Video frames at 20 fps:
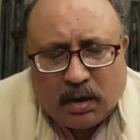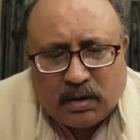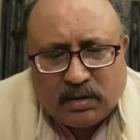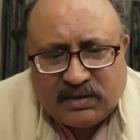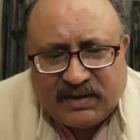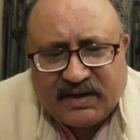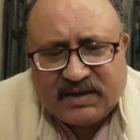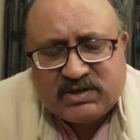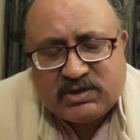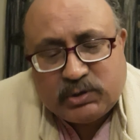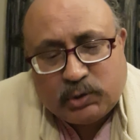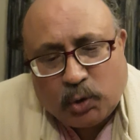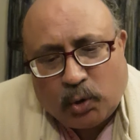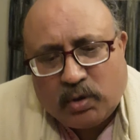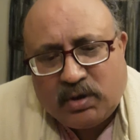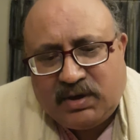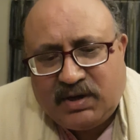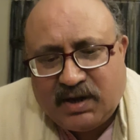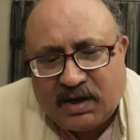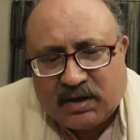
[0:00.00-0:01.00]
there is
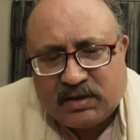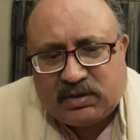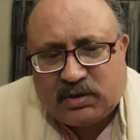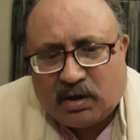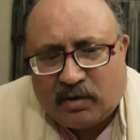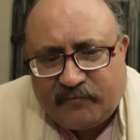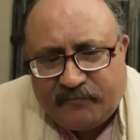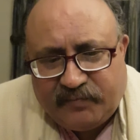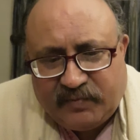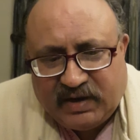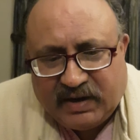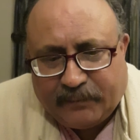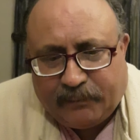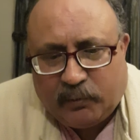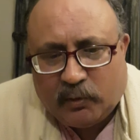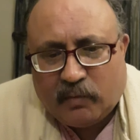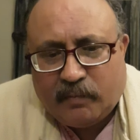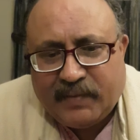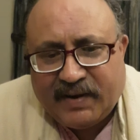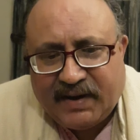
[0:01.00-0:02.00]
no dearth of
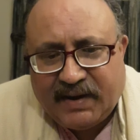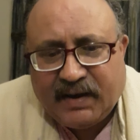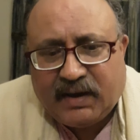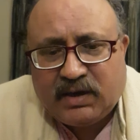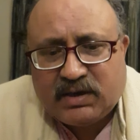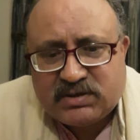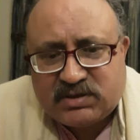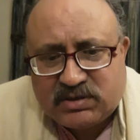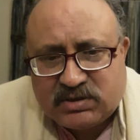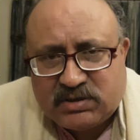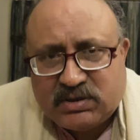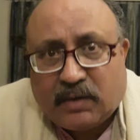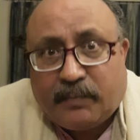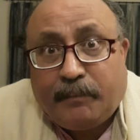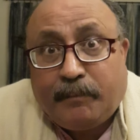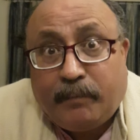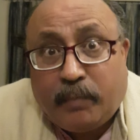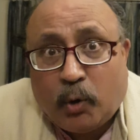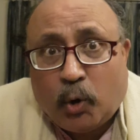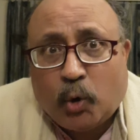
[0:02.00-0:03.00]
diplomatic
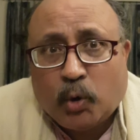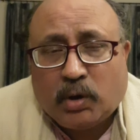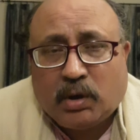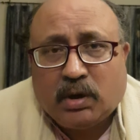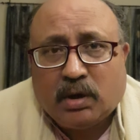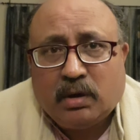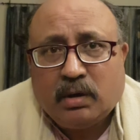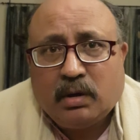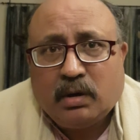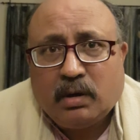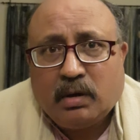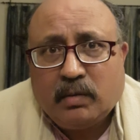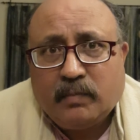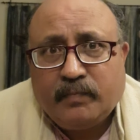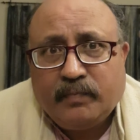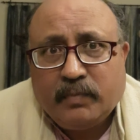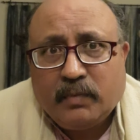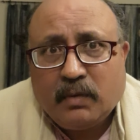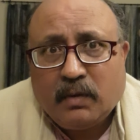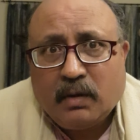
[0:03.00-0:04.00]
support
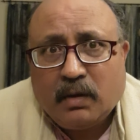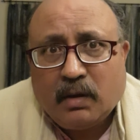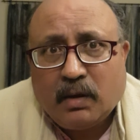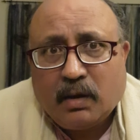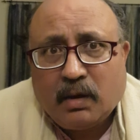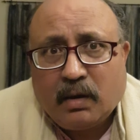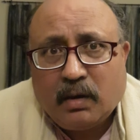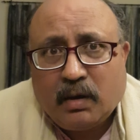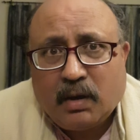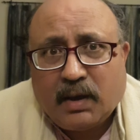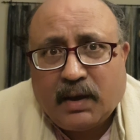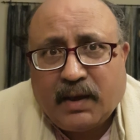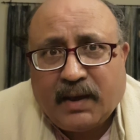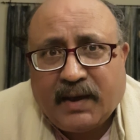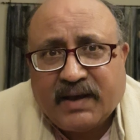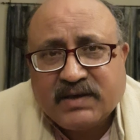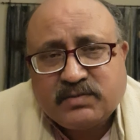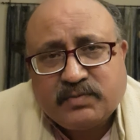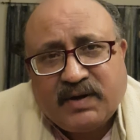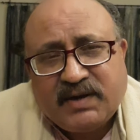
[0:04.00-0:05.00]

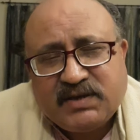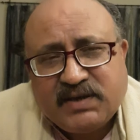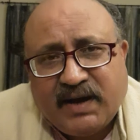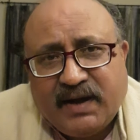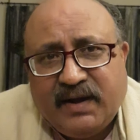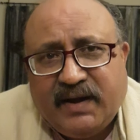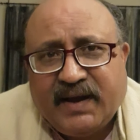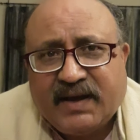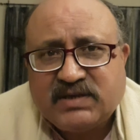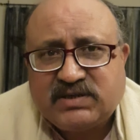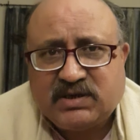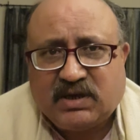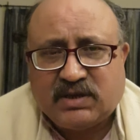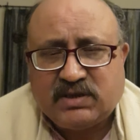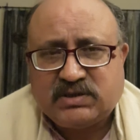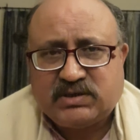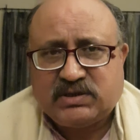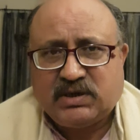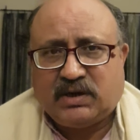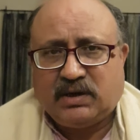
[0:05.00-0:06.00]
as far as India is
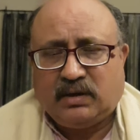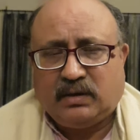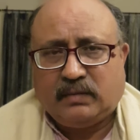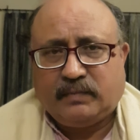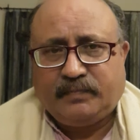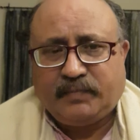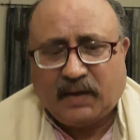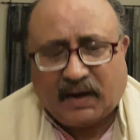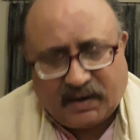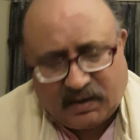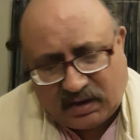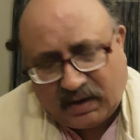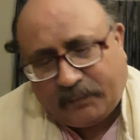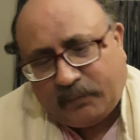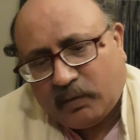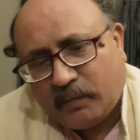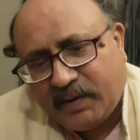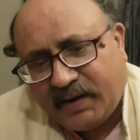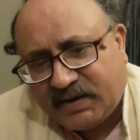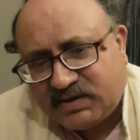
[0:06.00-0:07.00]
concerned, and
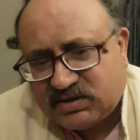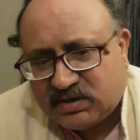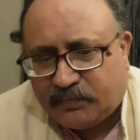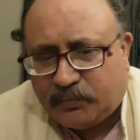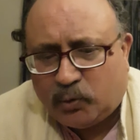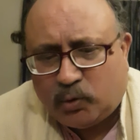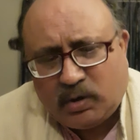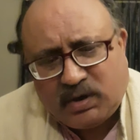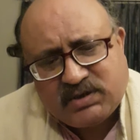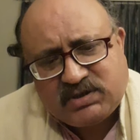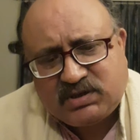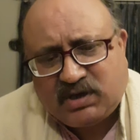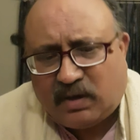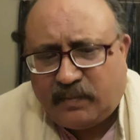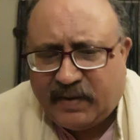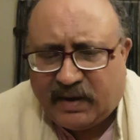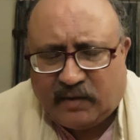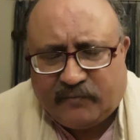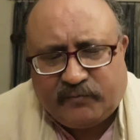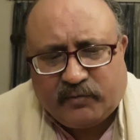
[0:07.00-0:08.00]
diplomatic support is
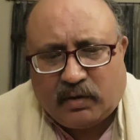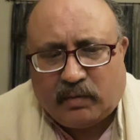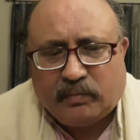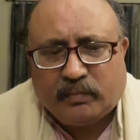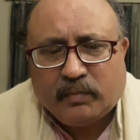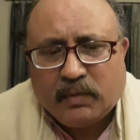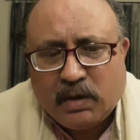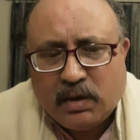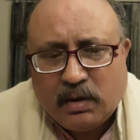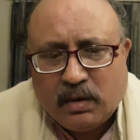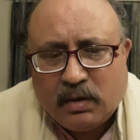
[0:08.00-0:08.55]
coming from